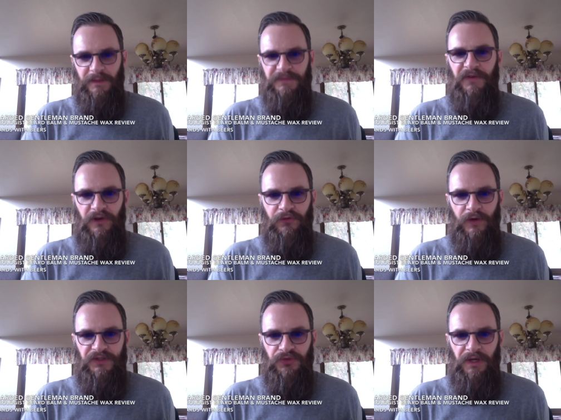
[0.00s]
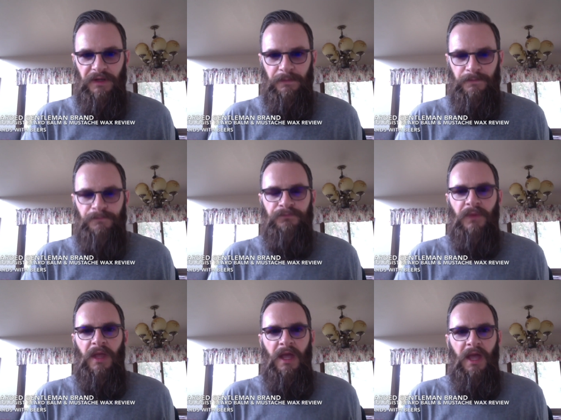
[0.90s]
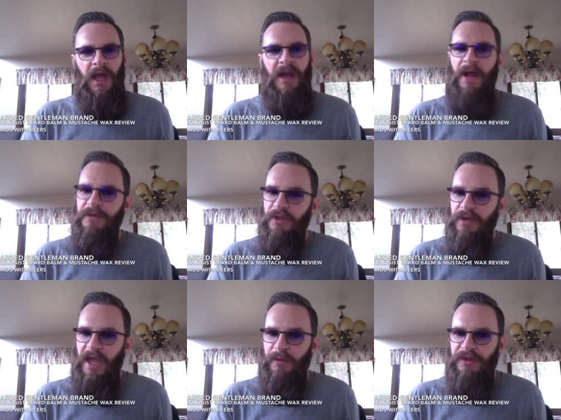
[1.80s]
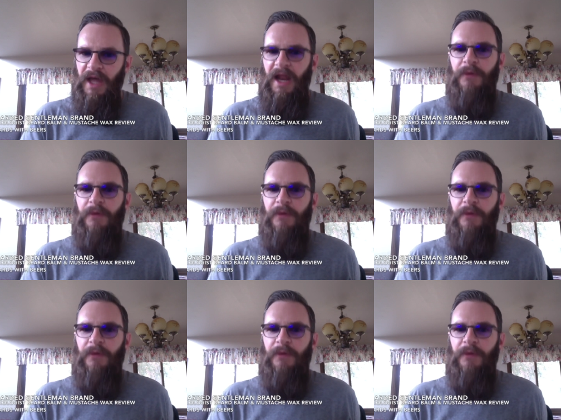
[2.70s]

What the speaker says: it becomes very frustrating. And I was okay with that.